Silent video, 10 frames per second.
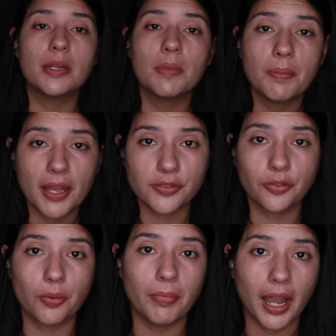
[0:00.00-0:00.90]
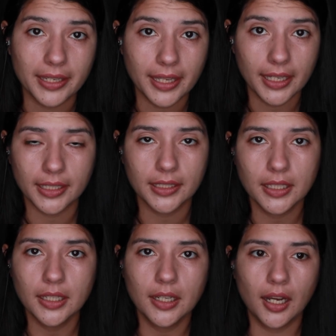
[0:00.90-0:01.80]
to be best for my kit
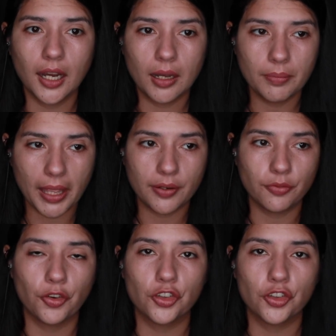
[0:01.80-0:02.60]
and